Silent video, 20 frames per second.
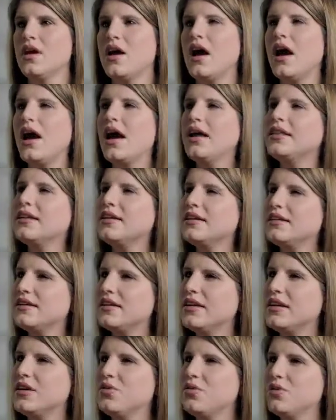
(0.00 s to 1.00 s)
I think
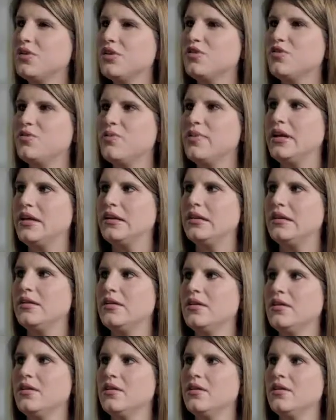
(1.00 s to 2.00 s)
that it would have been
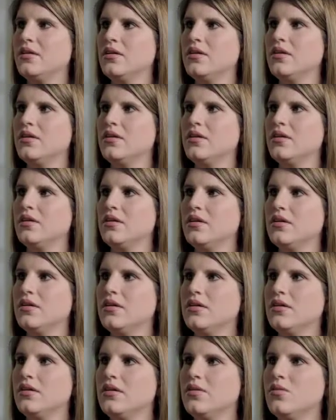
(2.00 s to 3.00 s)

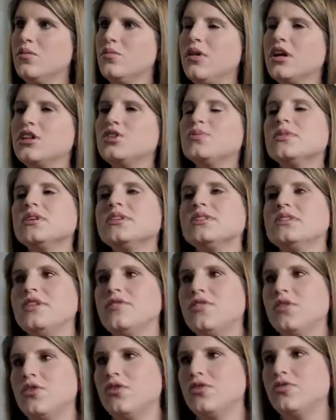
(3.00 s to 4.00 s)
much more
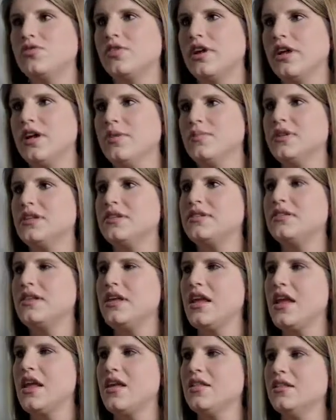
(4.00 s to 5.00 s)
difficult for him to
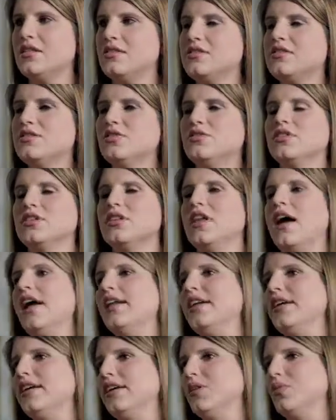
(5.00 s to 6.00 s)
see the silver
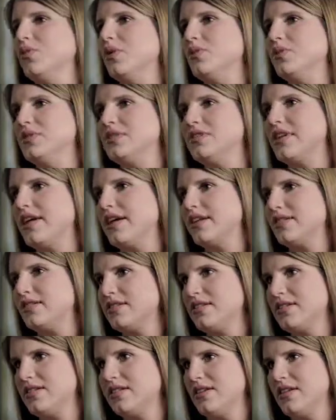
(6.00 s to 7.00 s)
lining and what was
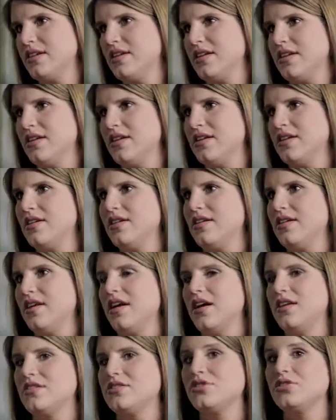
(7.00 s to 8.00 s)
next.
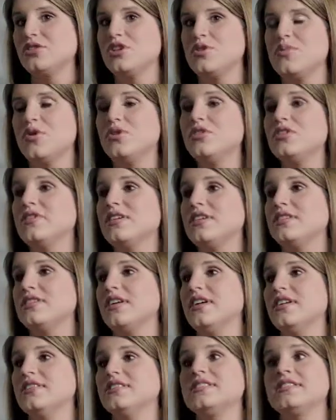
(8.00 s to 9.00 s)
Certainly both of us
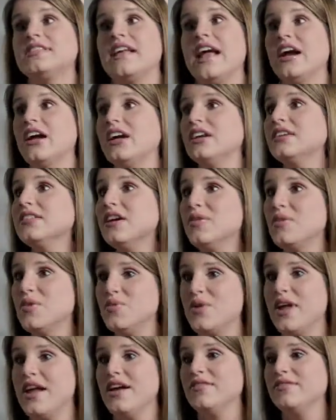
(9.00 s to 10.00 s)
are scared. I mean,
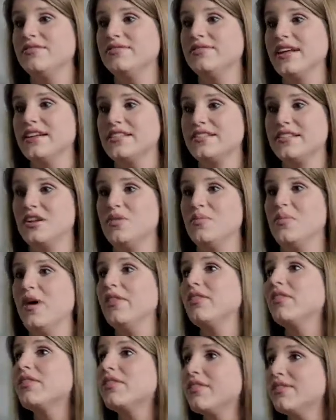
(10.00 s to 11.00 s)
we have less than a
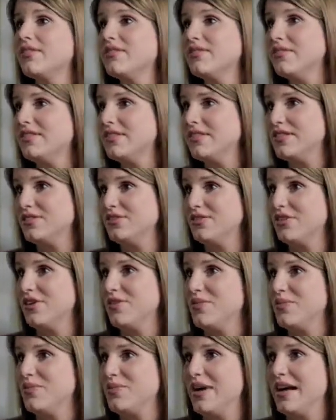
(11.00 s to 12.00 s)
month until
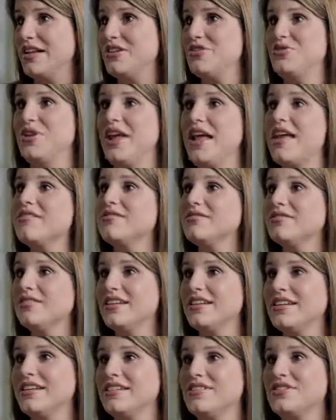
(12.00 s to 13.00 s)
my due date,
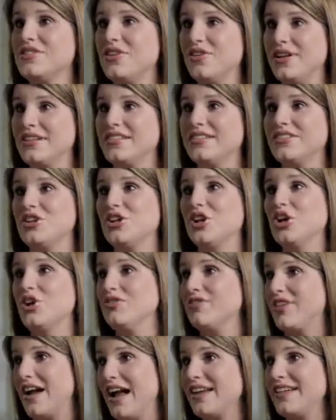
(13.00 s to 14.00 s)
so that's a little
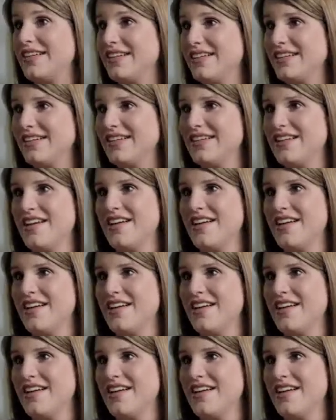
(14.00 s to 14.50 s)
nerve-wracking.